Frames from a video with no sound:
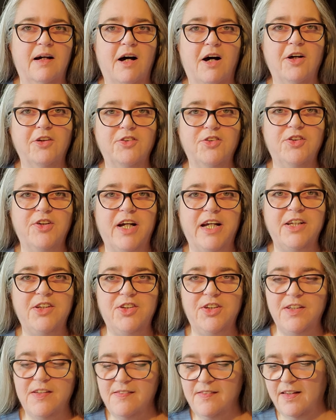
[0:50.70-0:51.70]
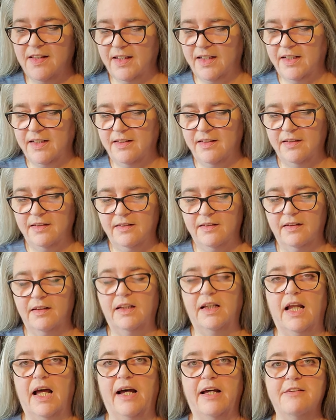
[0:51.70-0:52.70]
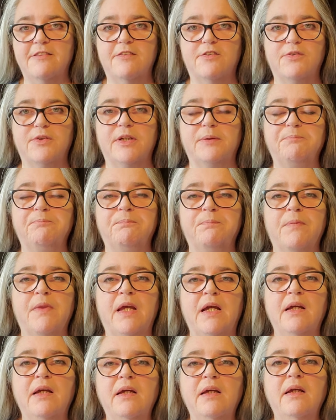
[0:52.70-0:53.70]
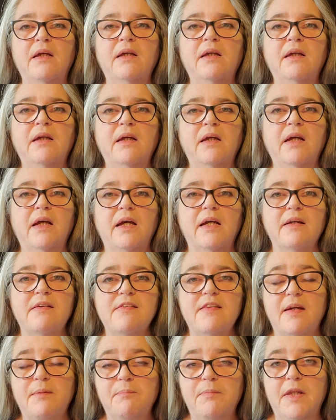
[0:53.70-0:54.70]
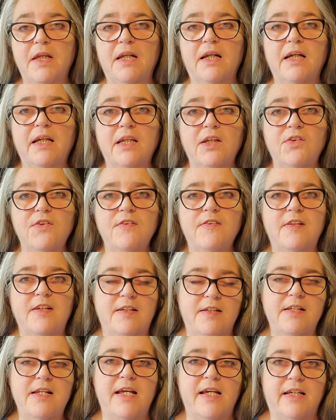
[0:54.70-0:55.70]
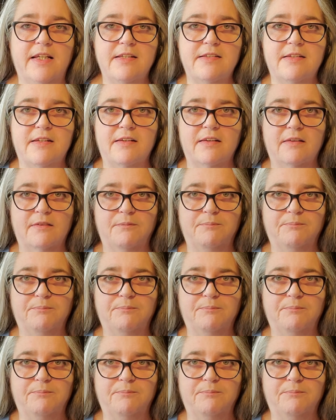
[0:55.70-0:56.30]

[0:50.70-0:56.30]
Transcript: alterations like I did to the last one, except that I used a knit.